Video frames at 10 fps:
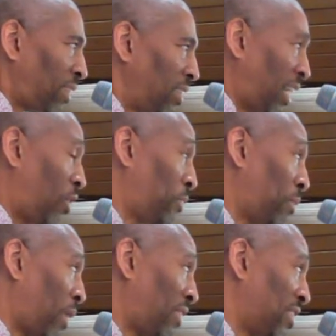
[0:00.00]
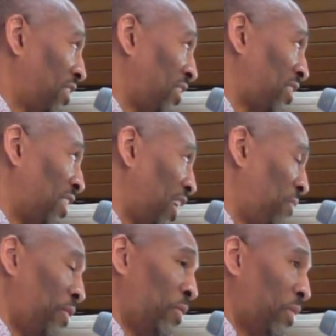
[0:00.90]
To help your brother and sister,
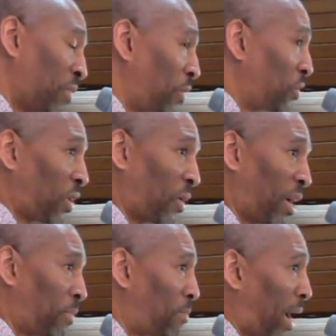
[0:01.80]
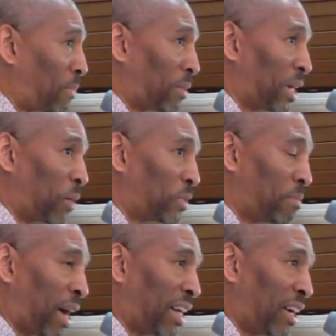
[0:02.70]
if you if you stir it up, you might be able to help
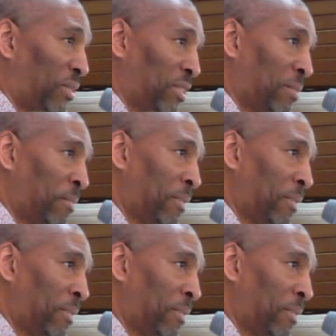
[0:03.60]
somebody else.